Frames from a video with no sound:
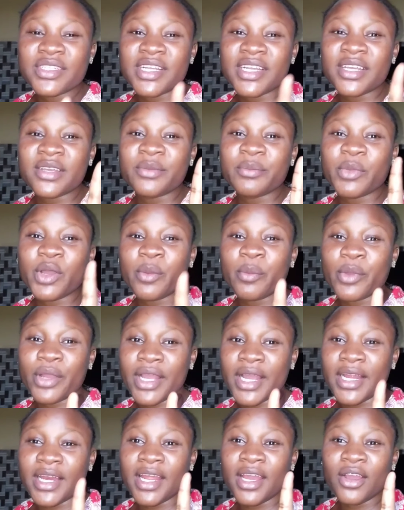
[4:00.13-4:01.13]
taking moi moi
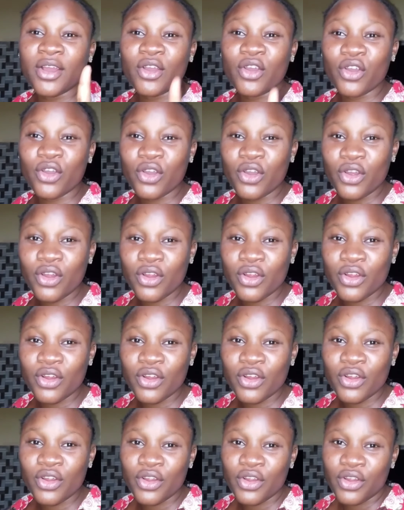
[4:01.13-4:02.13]
and echo,
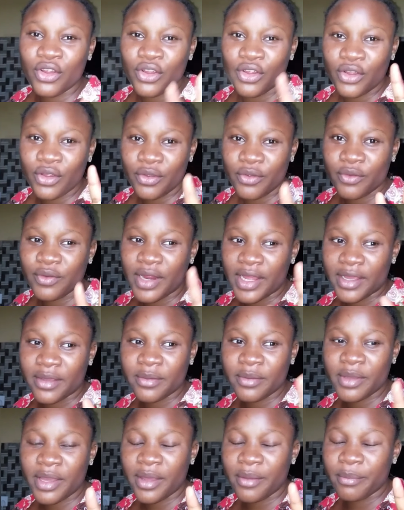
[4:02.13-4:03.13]

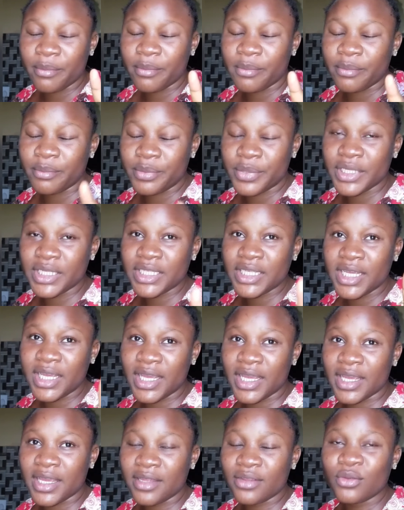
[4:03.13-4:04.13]
like bean
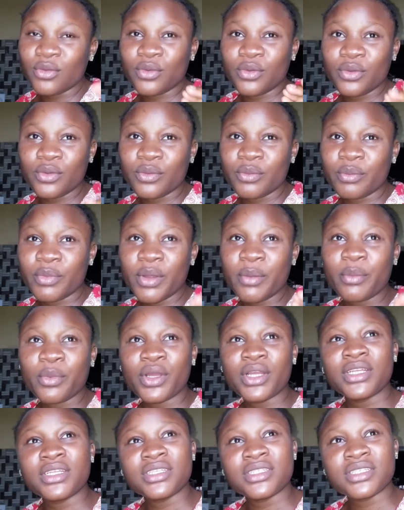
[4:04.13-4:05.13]
cake. No, moi moi
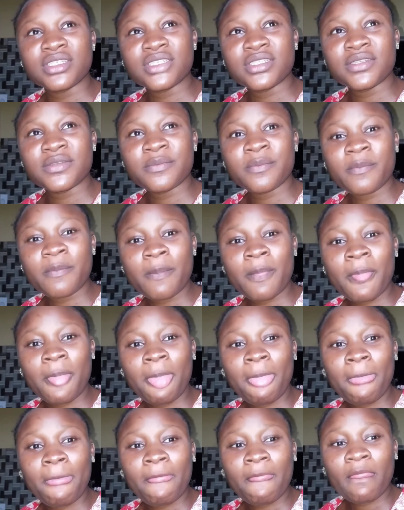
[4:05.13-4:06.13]
is,
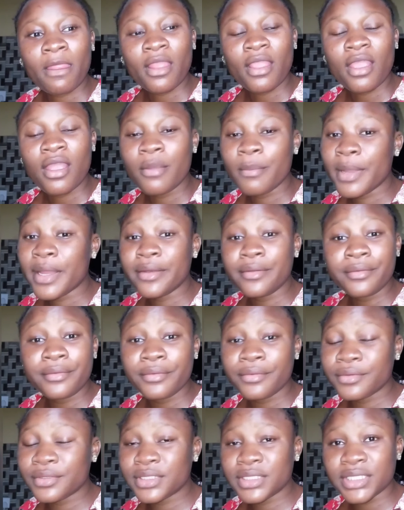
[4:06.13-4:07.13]
I don't
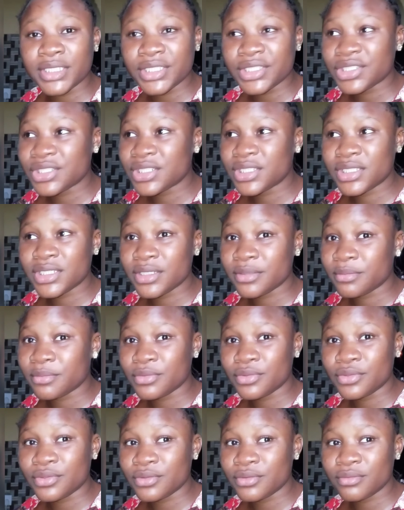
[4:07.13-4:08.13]
know the English
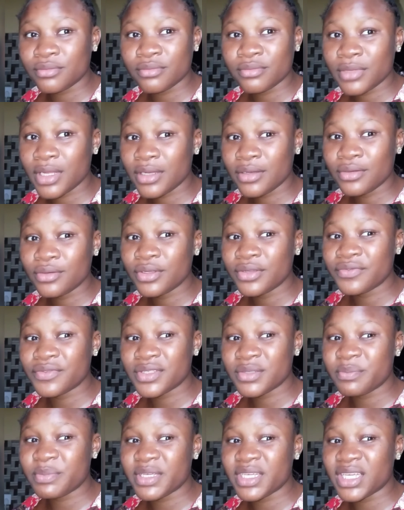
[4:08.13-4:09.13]
name. I don't know if
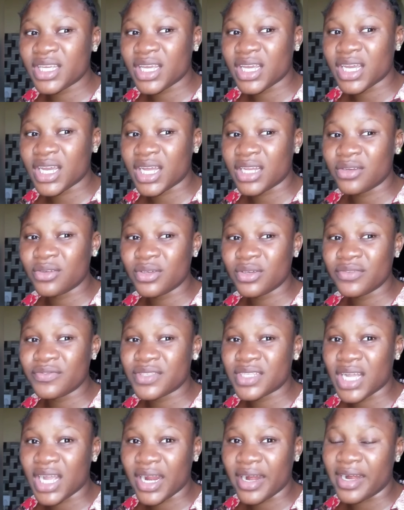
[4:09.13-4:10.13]
it's bean cake. I don't know if
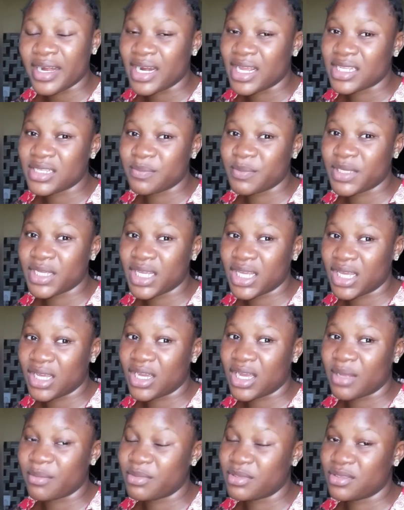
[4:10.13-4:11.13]
it's akara that is bean cake
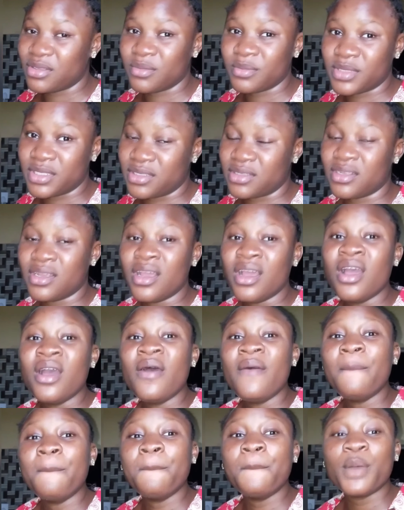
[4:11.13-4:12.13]
at the sense.
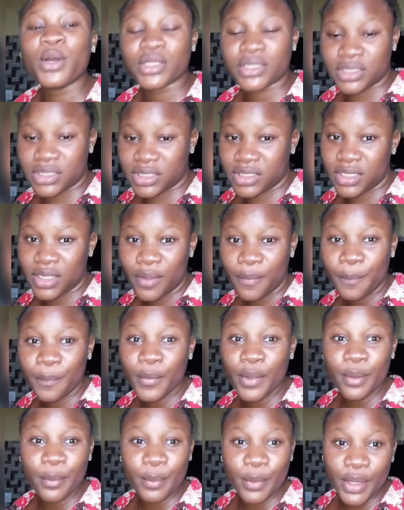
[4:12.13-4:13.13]
But
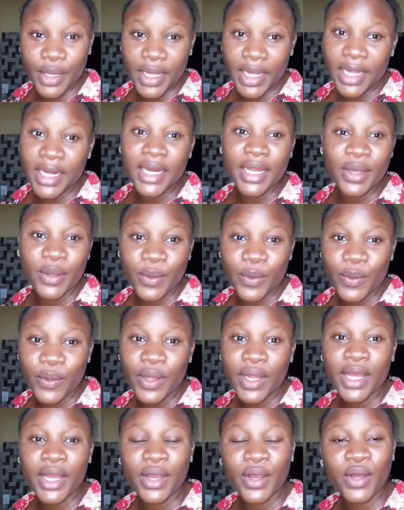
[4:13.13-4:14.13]
moi moi and echo.
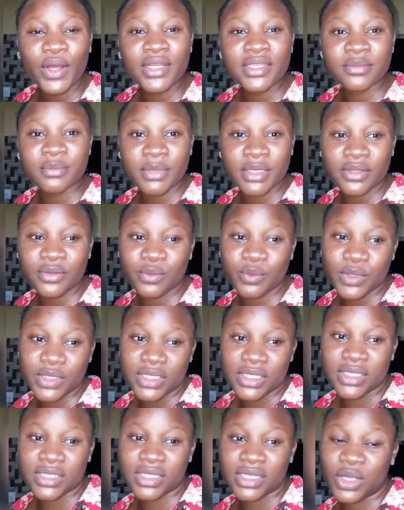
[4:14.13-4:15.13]
Echo is made
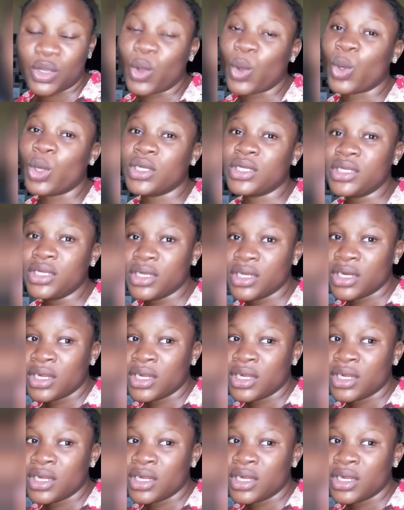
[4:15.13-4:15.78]
with corn,